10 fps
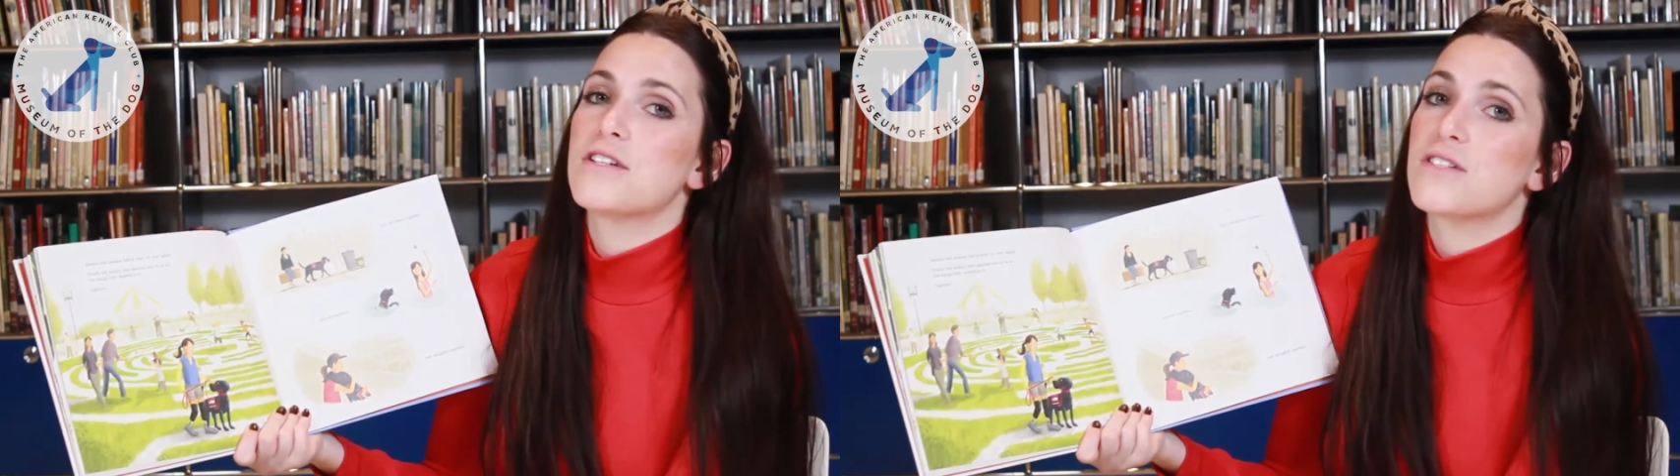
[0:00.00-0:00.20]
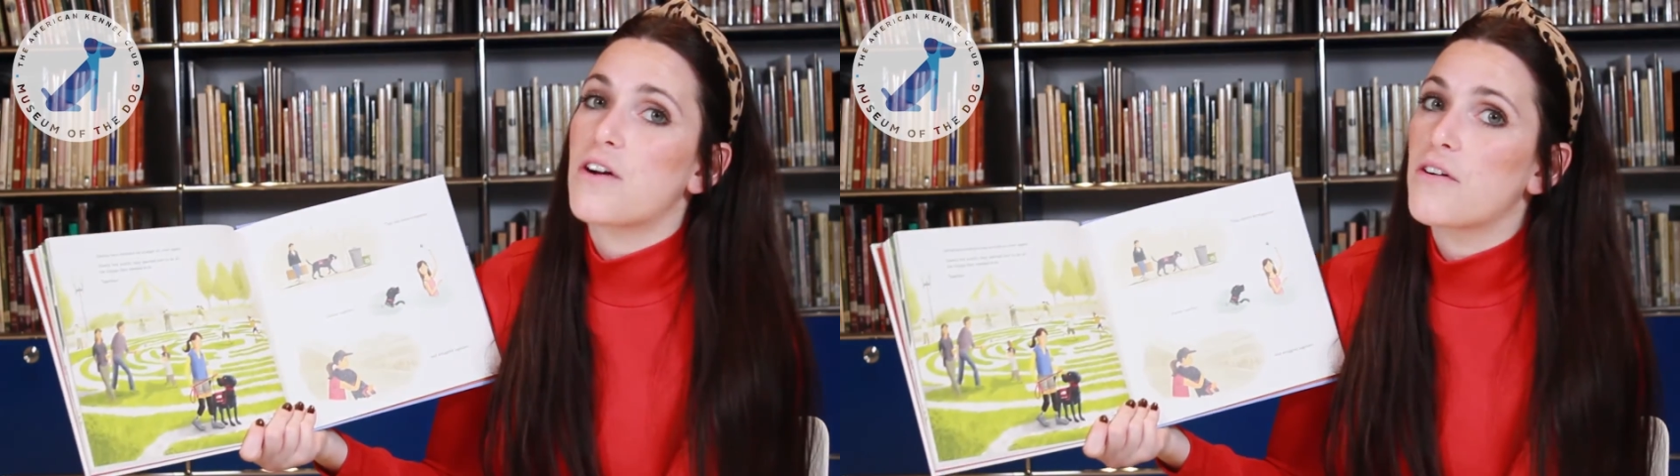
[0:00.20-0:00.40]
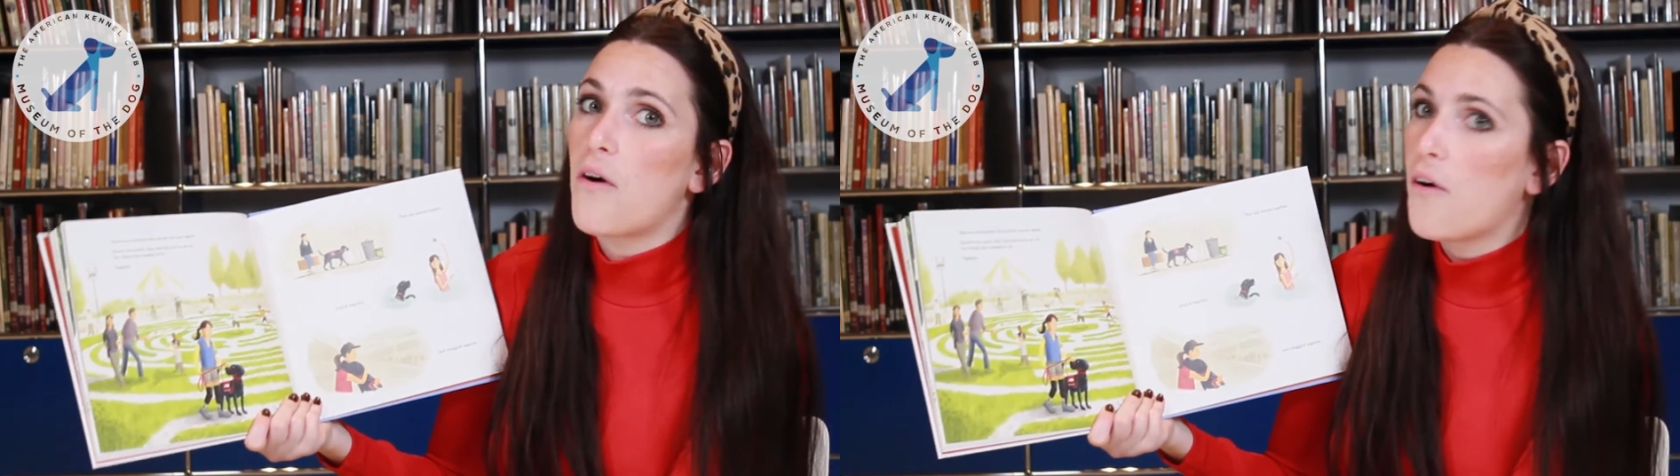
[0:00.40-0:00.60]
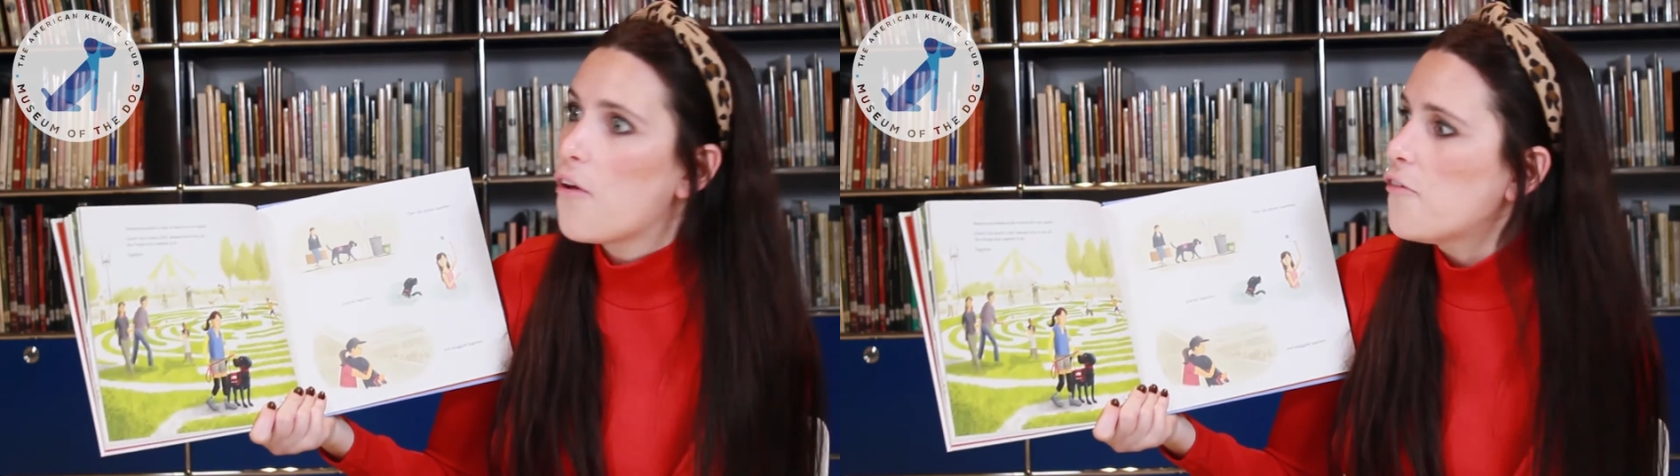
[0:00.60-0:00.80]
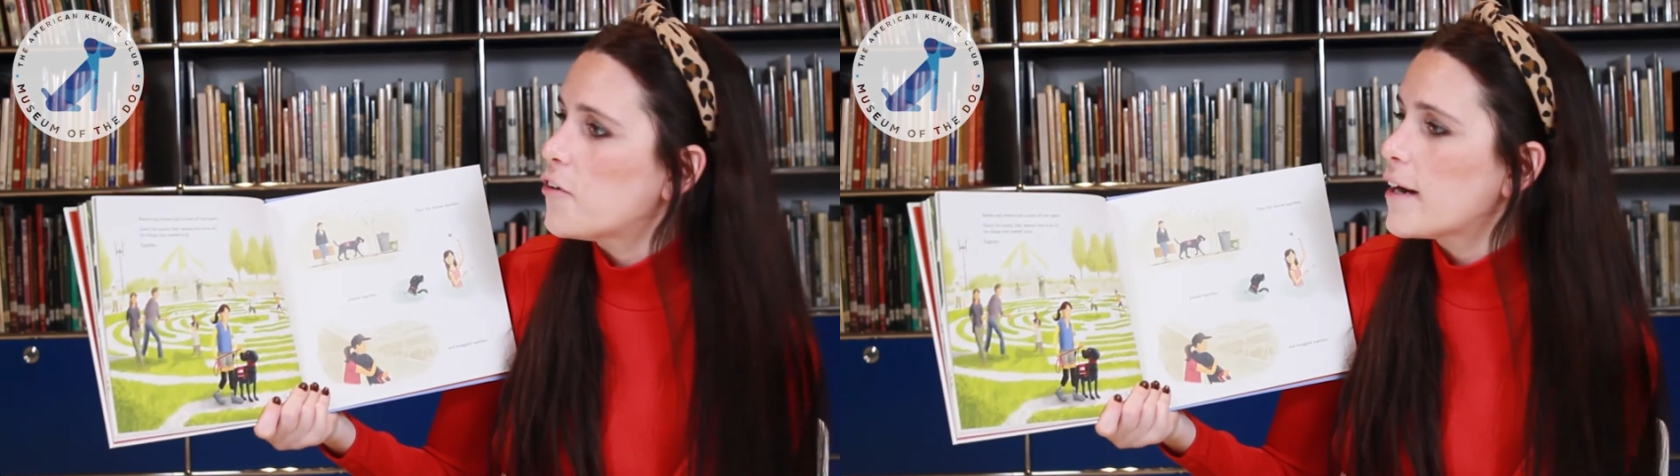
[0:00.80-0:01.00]
to start all
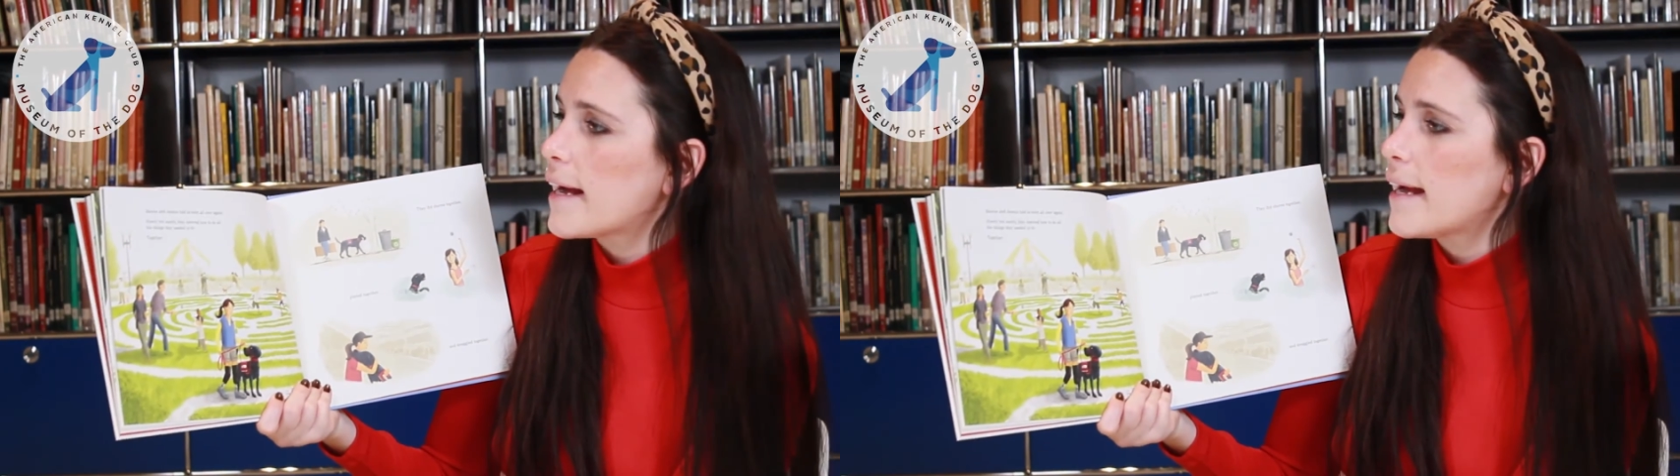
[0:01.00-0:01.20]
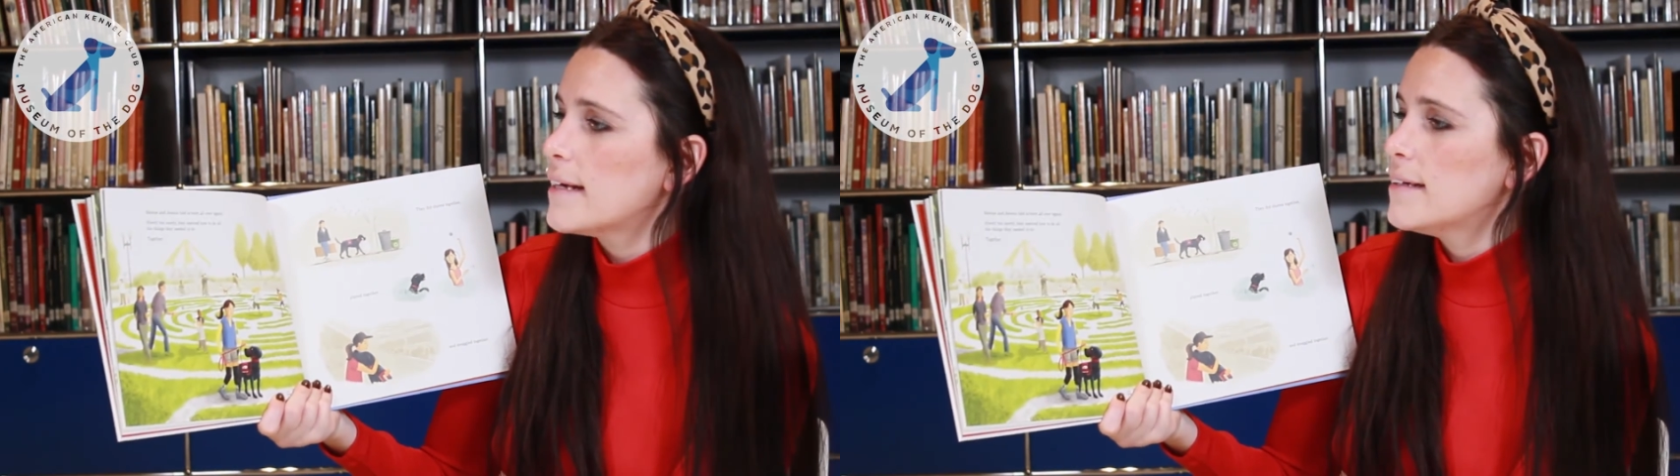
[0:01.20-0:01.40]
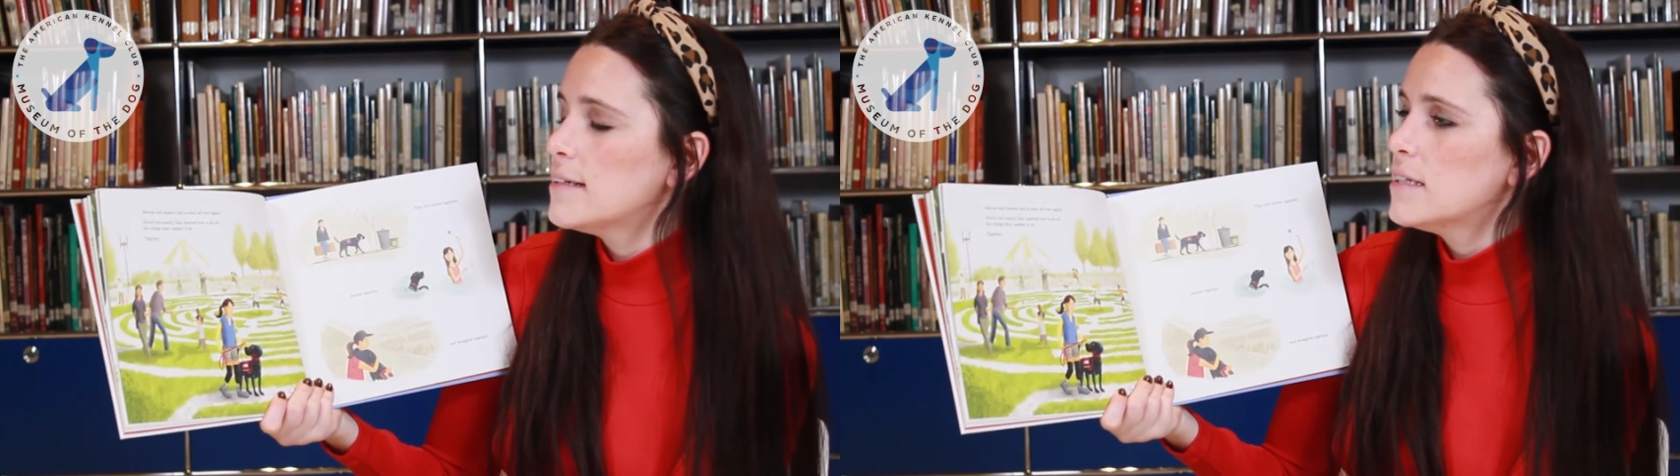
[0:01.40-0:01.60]
over again